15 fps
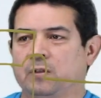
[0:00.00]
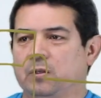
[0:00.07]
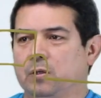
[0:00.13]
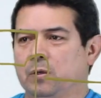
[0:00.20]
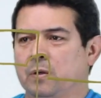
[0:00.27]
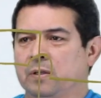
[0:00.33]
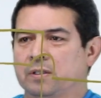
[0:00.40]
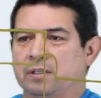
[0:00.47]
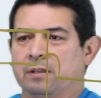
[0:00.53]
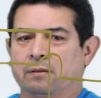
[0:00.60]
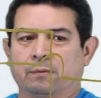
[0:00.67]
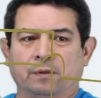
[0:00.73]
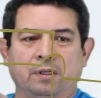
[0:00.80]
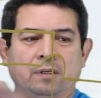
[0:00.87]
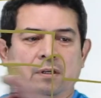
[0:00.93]
You notice that
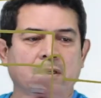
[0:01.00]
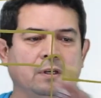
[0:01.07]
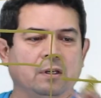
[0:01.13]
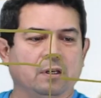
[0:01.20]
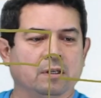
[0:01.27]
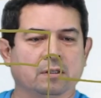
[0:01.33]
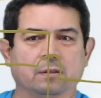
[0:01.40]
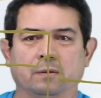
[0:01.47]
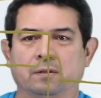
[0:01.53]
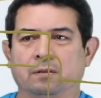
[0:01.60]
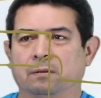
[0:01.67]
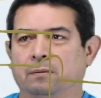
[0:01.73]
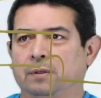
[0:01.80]
3 is going to